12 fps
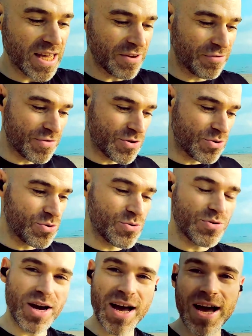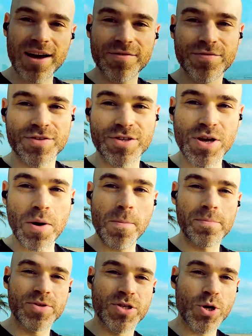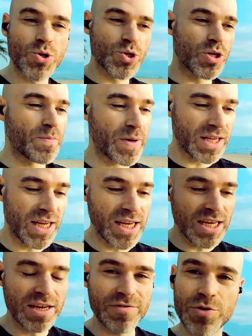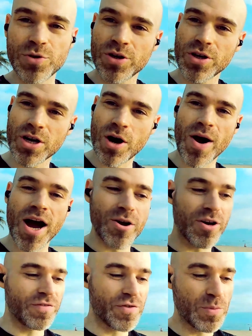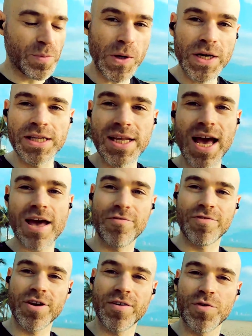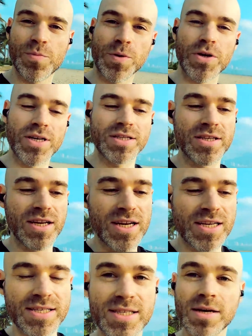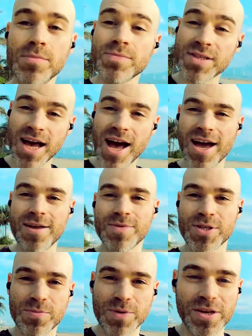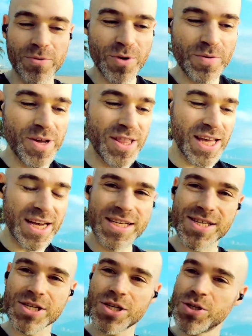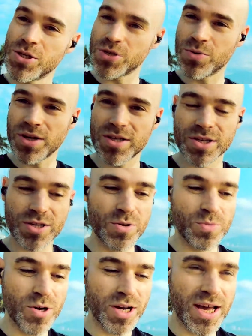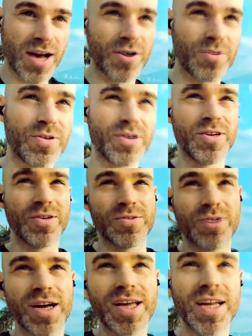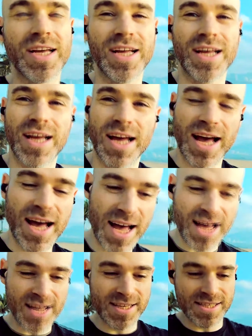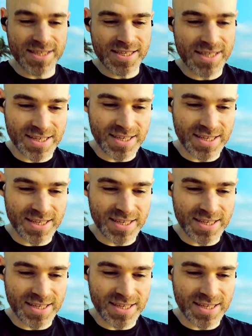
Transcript: If you have some social ability, if you can go out, if you put in the effort, if you put in some time to meet women, then it's going to, it's going to work out right? And